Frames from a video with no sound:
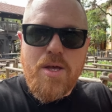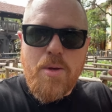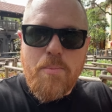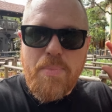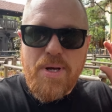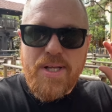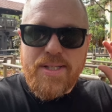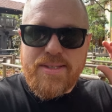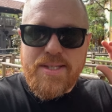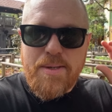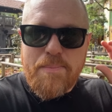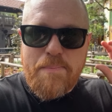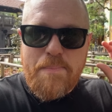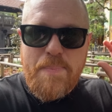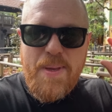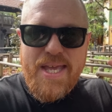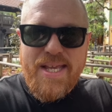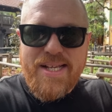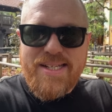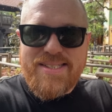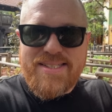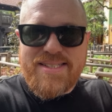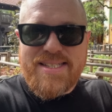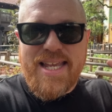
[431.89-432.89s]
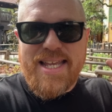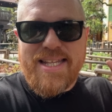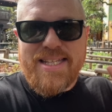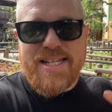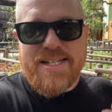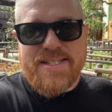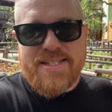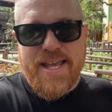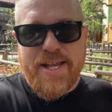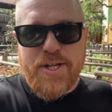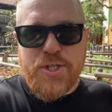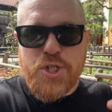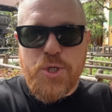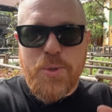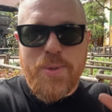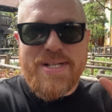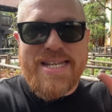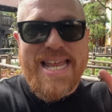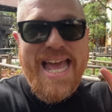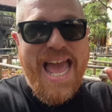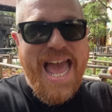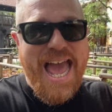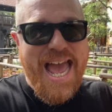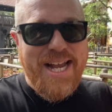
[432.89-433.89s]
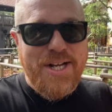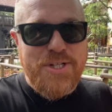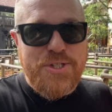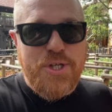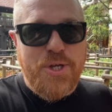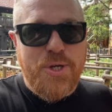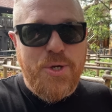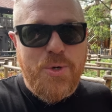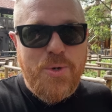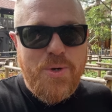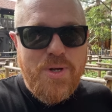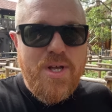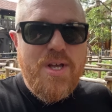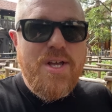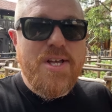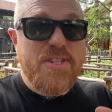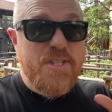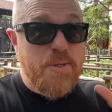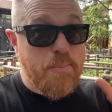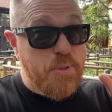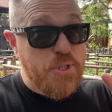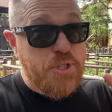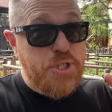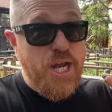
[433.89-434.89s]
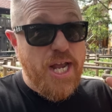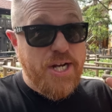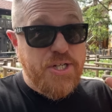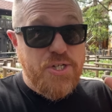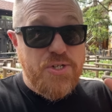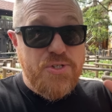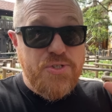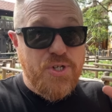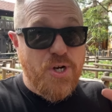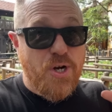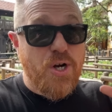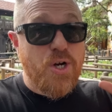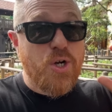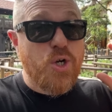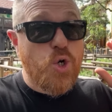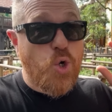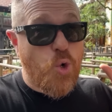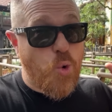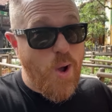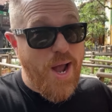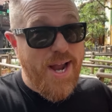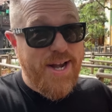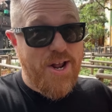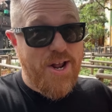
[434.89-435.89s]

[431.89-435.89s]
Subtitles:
But the big scene that takes you into Act 2, the projections are quite